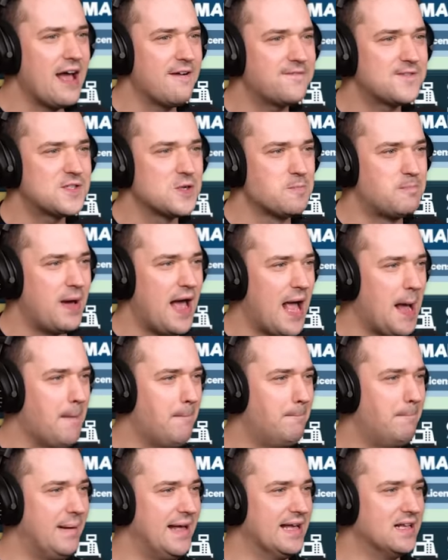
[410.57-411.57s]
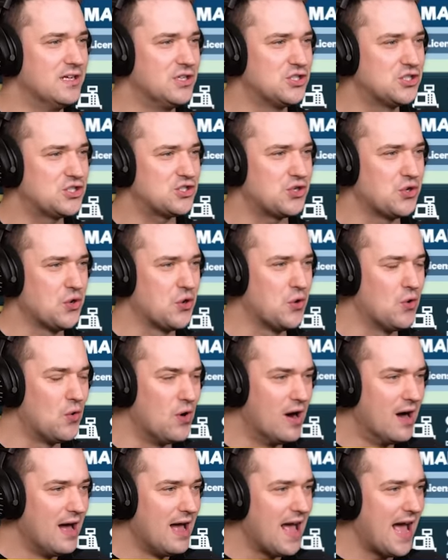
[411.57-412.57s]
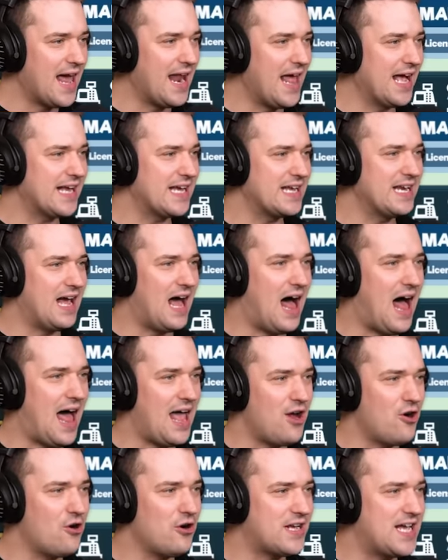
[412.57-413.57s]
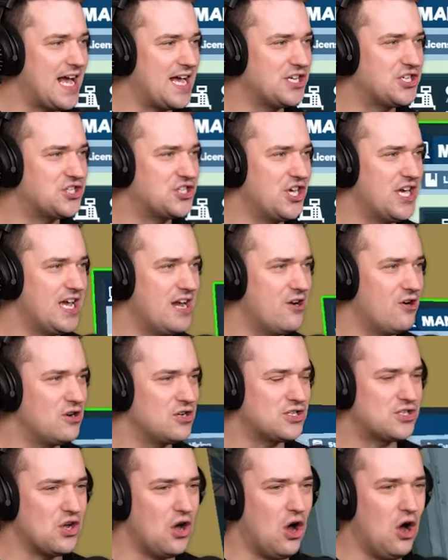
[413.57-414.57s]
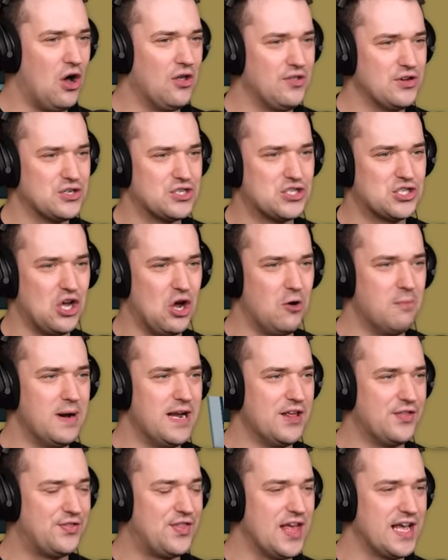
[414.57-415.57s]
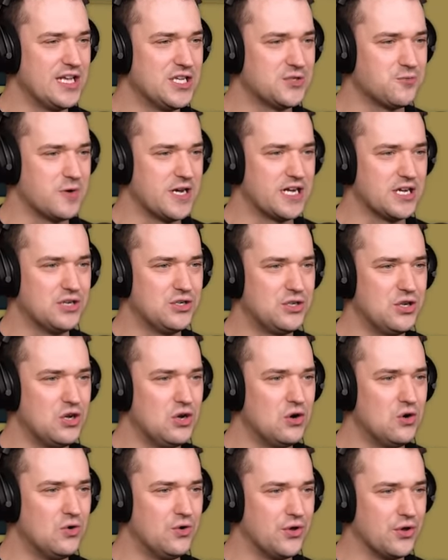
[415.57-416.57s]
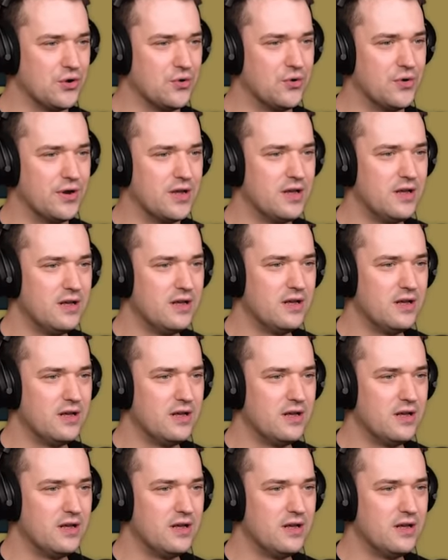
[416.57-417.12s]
have to pay bills, too? And I can hire cashiers? Oh, there's so many things we can do, dude.